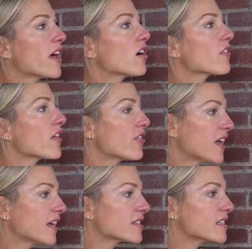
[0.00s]
are the
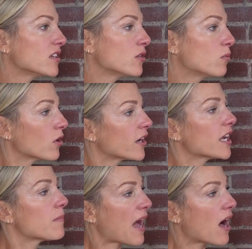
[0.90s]
things that you worry
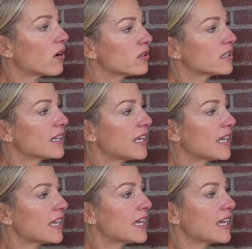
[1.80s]
about
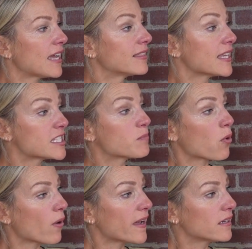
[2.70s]
at this
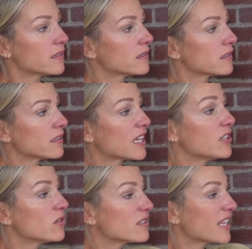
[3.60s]
point? Can
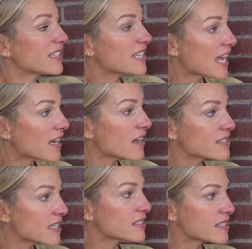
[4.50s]
you take us
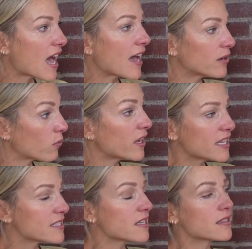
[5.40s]
inside? What
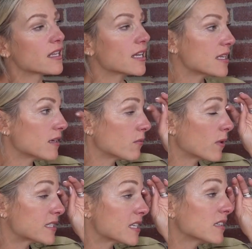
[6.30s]
is it
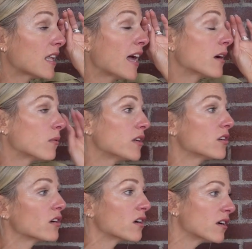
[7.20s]
what's it like when
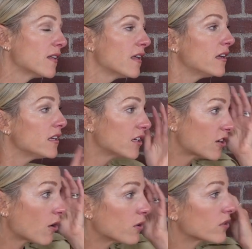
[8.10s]
you're
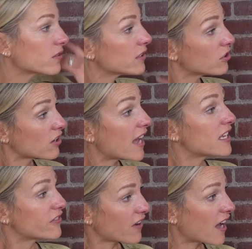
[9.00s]

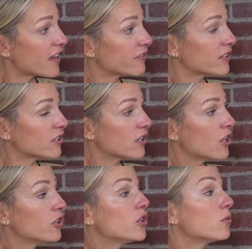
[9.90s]
95 and
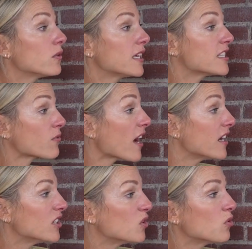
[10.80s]
he's right.
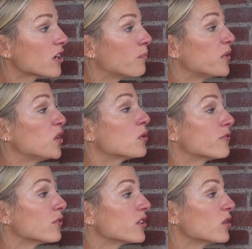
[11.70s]
You look
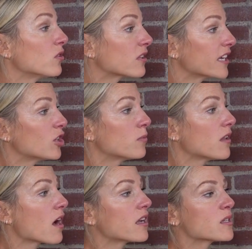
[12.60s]
beautiful. You look like you
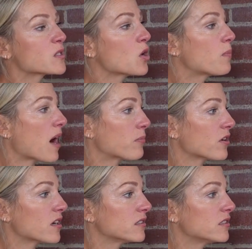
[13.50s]
belong in a soap
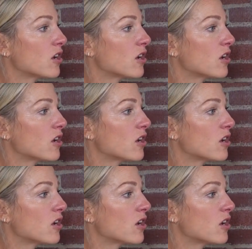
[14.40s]
opera. No